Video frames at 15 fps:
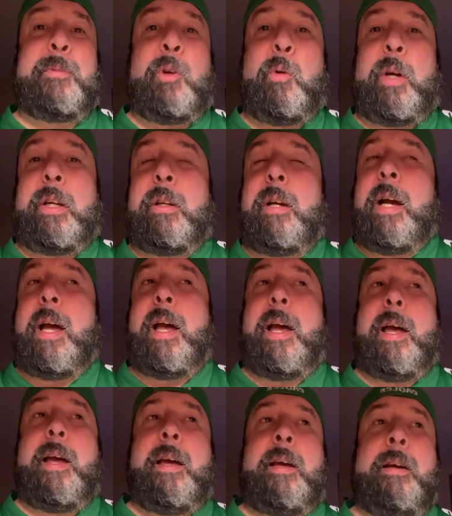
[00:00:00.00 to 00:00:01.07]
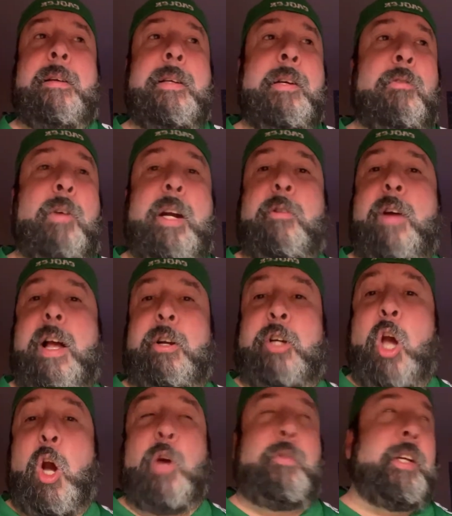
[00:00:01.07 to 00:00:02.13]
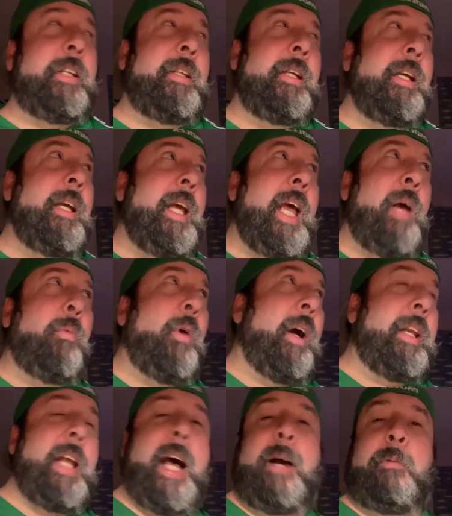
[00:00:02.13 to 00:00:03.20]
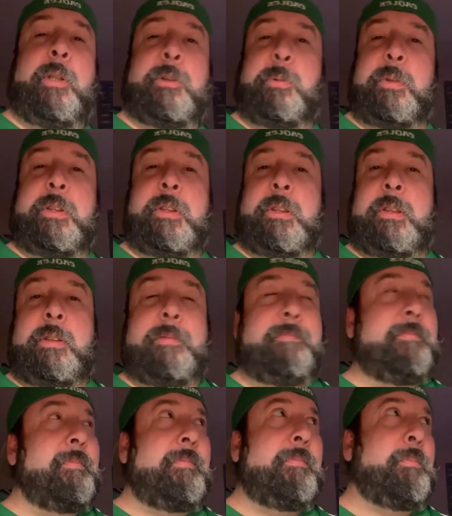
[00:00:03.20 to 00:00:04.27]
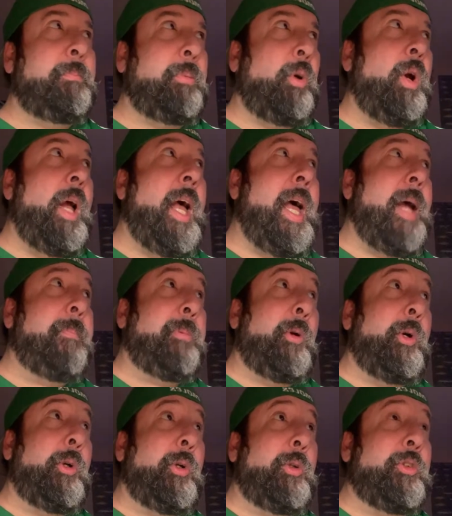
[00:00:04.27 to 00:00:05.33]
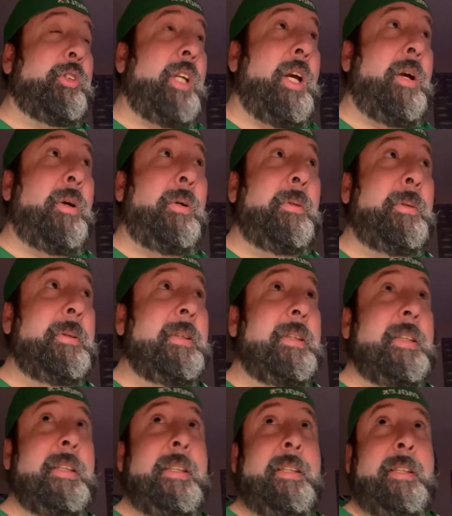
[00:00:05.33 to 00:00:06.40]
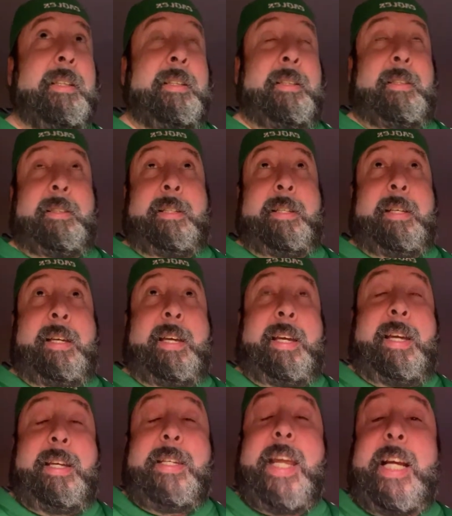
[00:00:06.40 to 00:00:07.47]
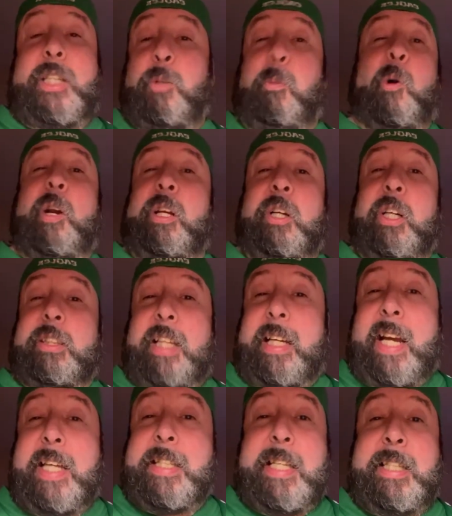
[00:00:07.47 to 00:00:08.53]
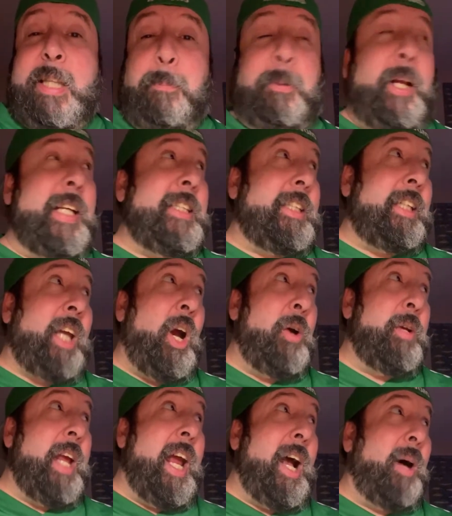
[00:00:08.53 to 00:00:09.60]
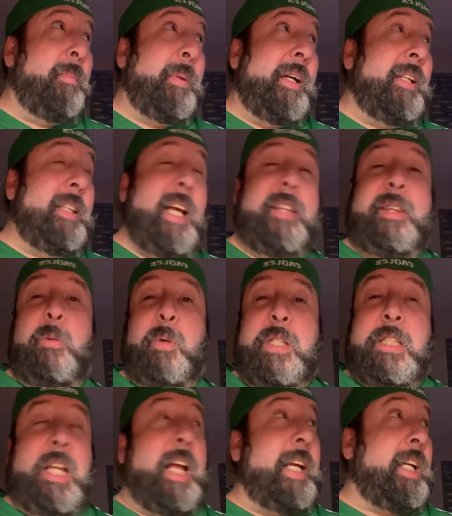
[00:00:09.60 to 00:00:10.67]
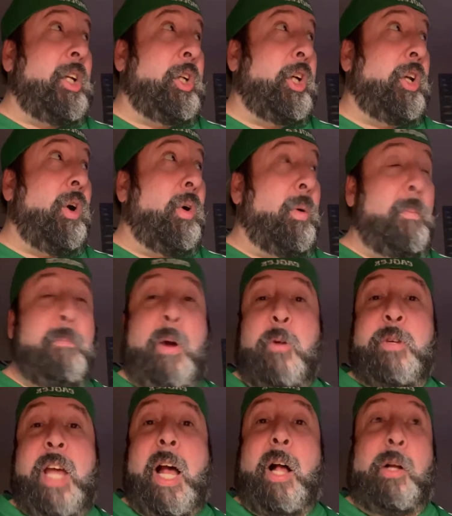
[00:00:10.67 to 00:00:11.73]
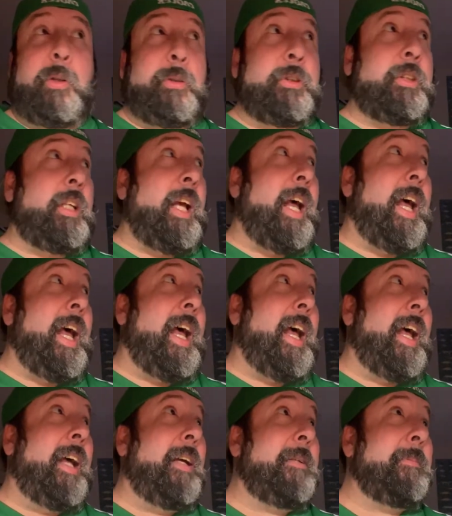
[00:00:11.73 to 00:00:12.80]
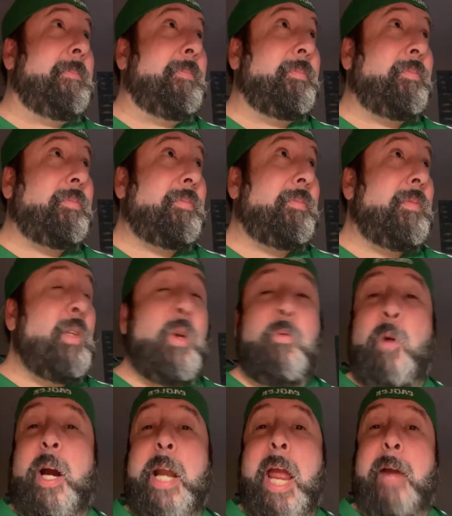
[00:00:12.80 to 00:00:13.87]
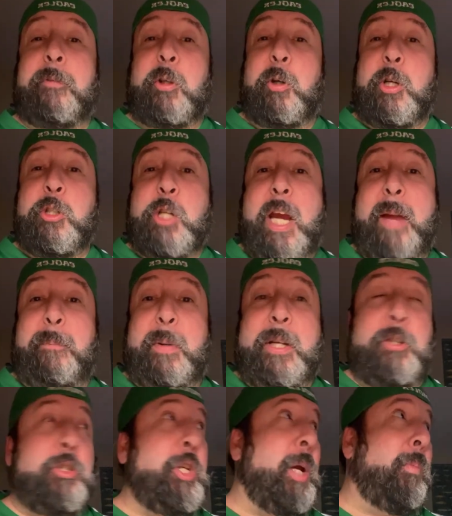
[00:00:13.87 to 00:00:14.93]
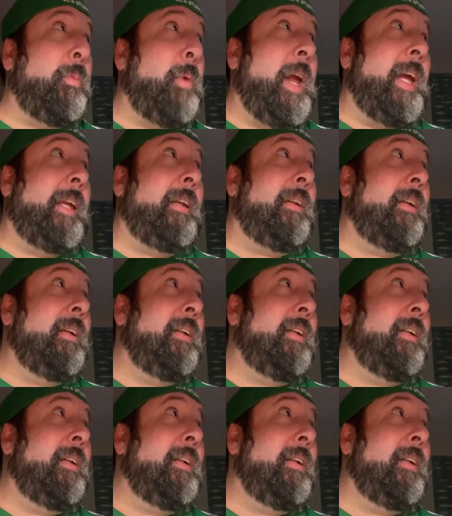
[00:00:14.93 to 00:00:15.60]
during right around COVID and whatnot, which was brutal. So Dick's Sporting Goods, I guess, is the place to go now, but nothing was like a good old Modell's right after a championship win.